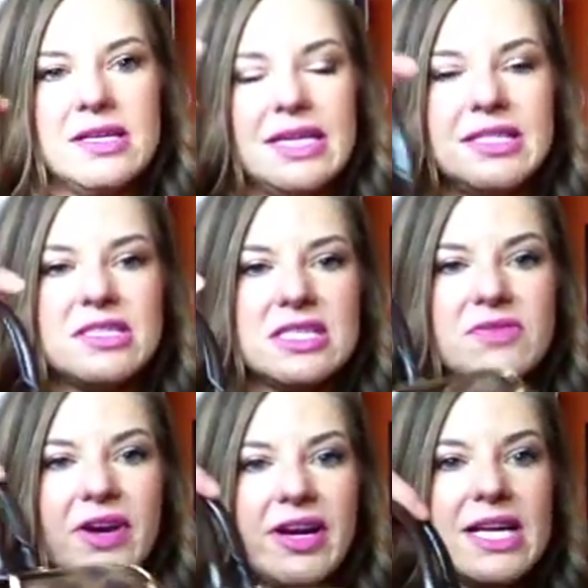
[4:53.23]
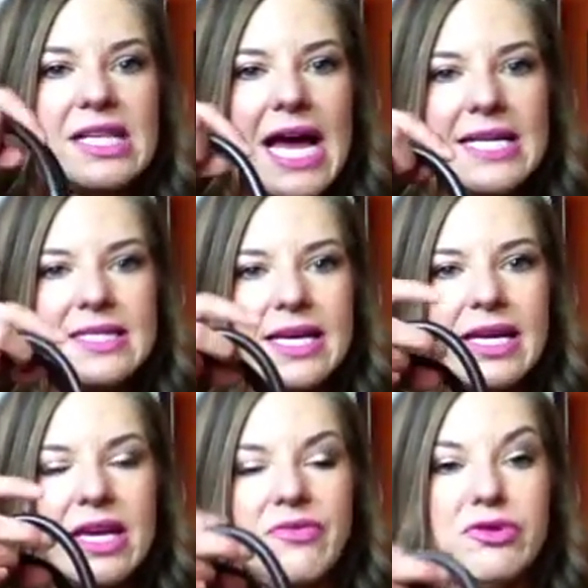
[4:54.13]
It's just very
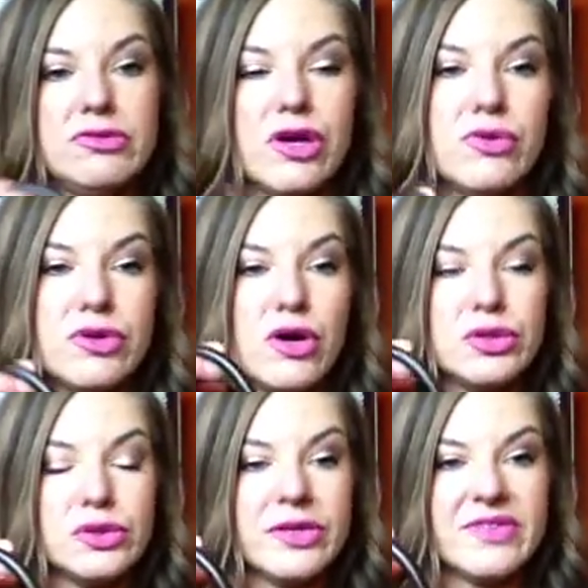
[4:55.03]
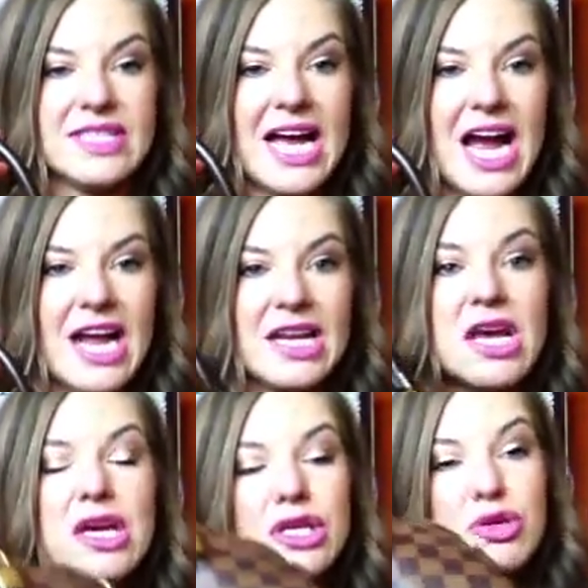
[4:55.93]
classic. If you don't know Louis Vuitton,
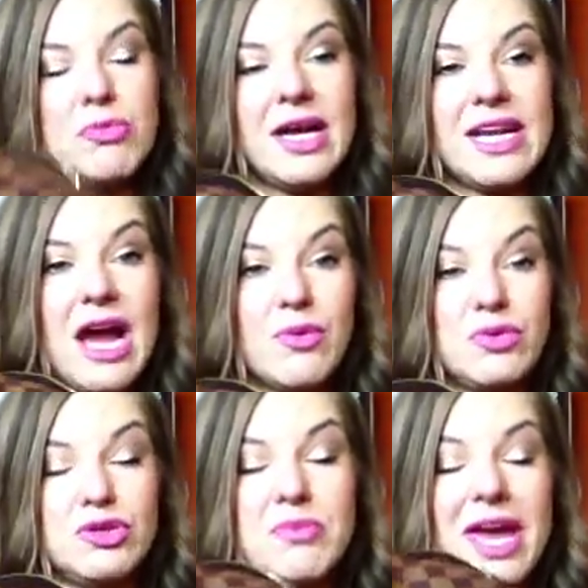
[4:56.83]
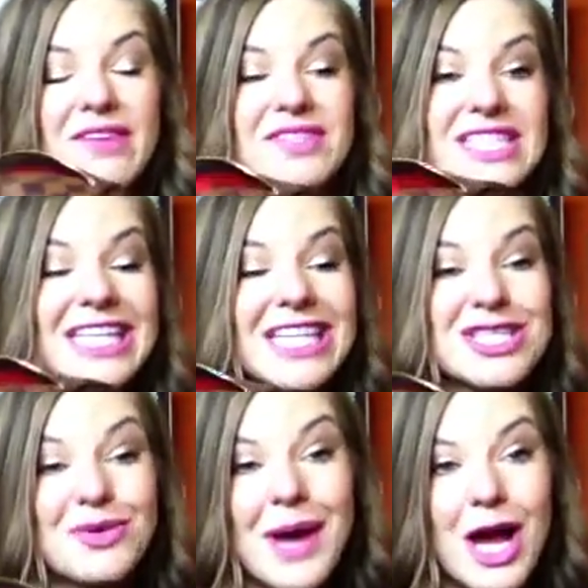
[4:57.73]
you might not, you may have seen
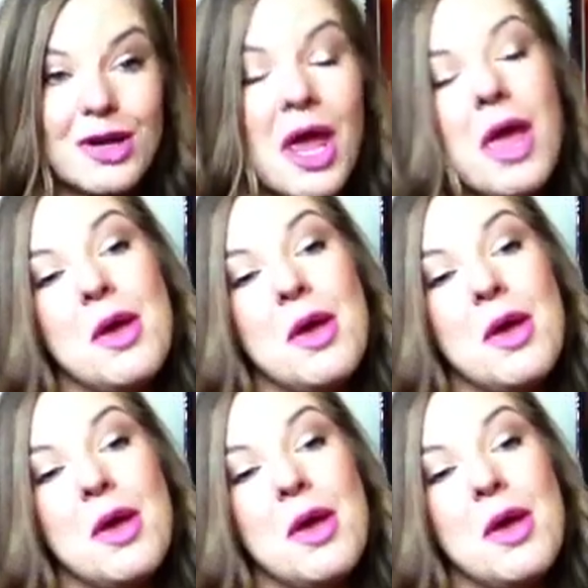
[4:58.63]
these around,